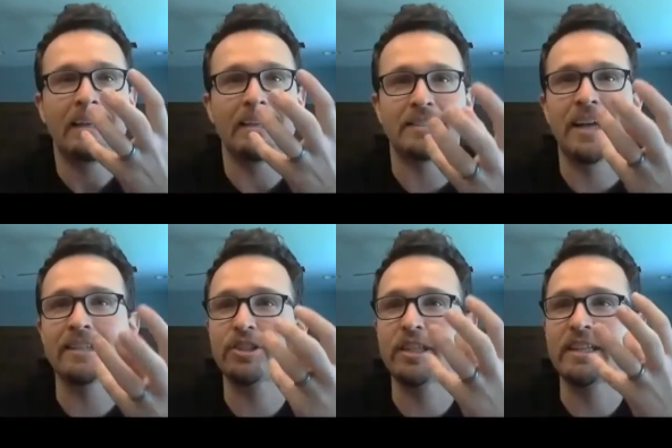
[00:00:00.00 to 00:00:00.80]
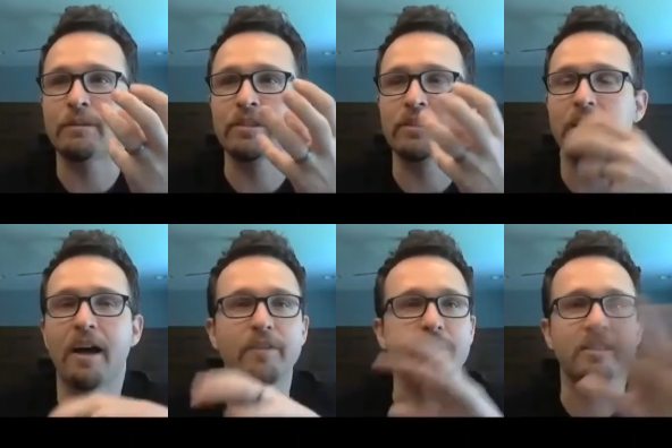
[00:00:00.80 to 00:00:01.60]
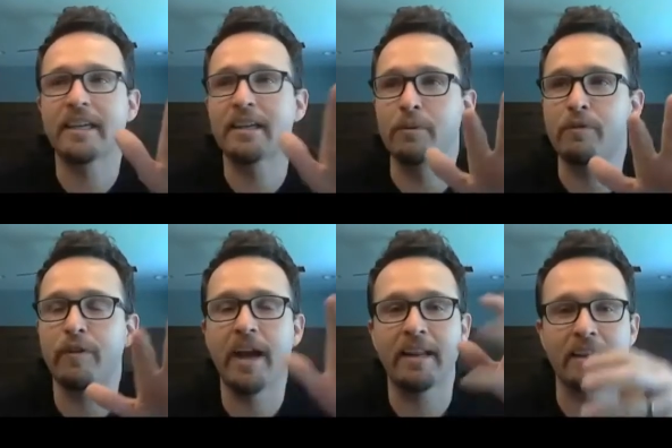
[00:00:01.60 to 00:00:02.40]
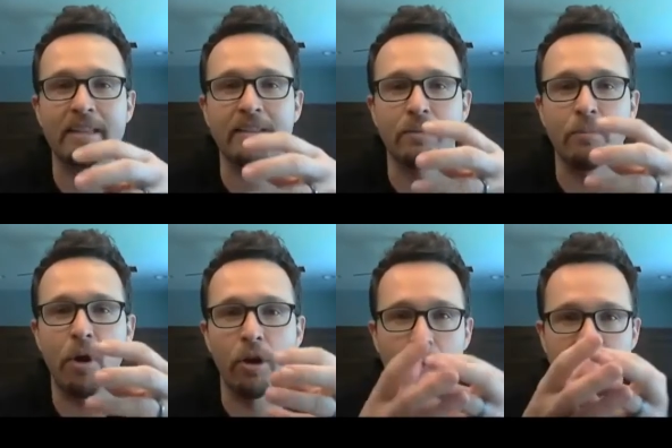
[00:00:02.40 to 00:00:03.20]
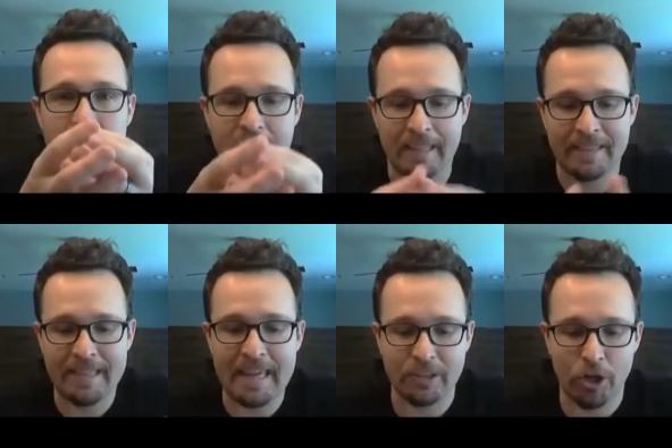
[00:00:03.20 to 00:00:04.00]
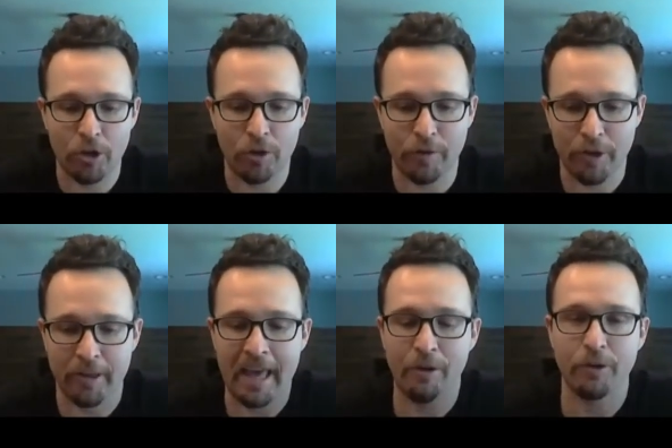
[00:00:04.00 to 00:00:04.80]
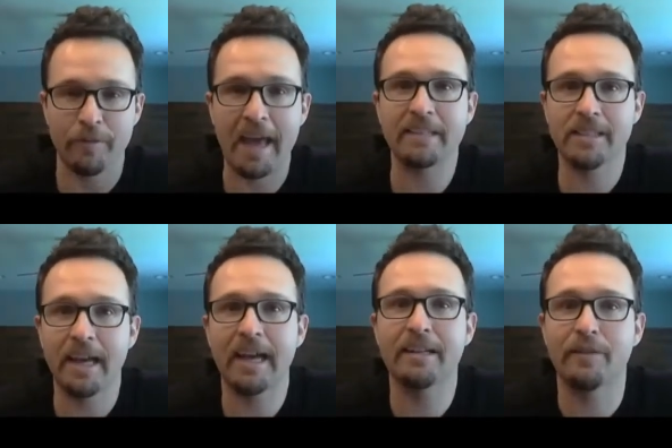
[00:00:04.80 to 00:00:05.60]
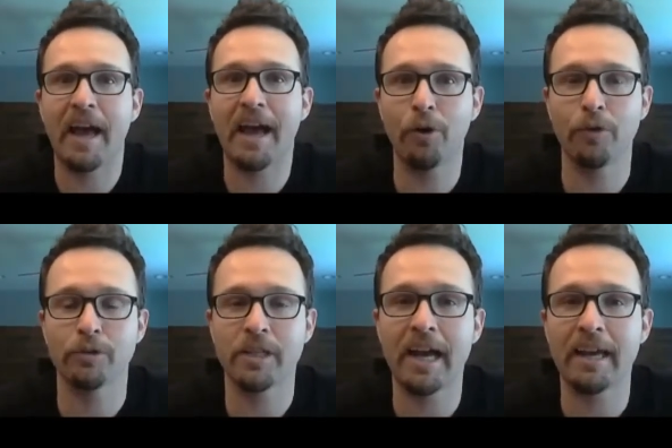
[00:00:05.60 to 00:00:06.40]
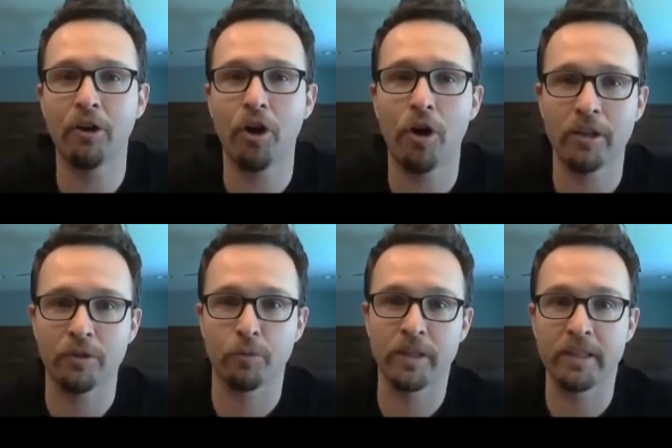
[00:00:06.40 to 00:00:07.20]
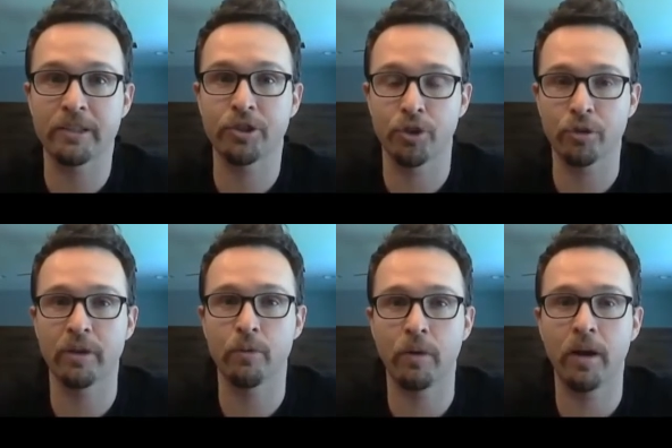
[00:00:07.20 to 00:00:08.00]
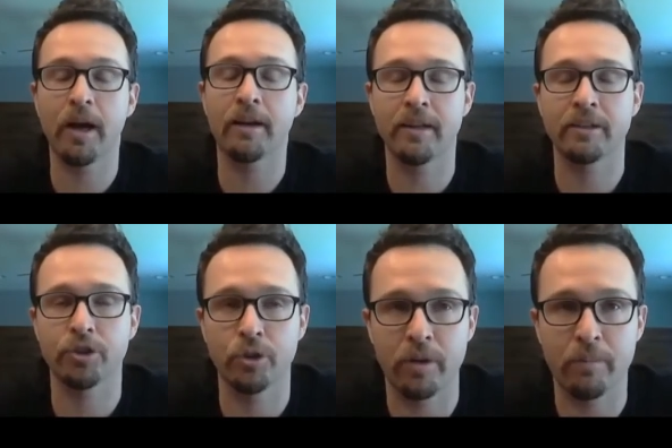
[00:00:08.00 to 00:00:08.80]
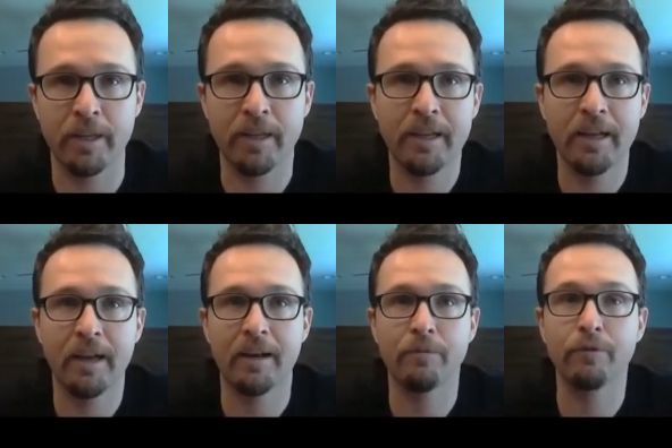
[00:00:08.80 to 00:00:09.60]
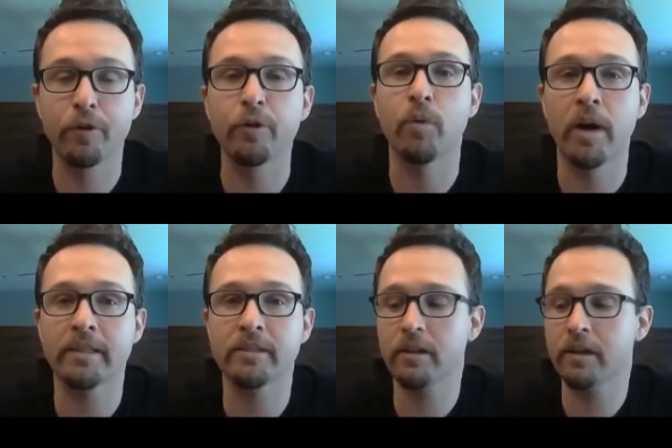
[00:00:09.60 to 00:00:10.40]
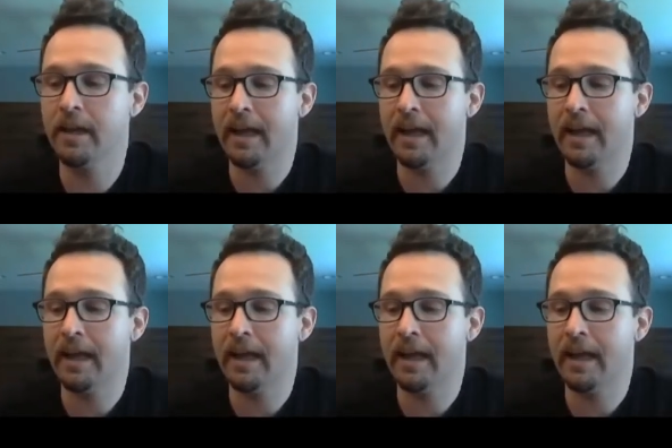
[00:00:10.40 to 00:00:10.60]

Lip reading: You touched it and it was soft and you say it'll be fine. You get there tomorrow and it's like leaked all over your counter. That's kind of how those high alcoholic, really sugary, not sugary, but fruity wines are.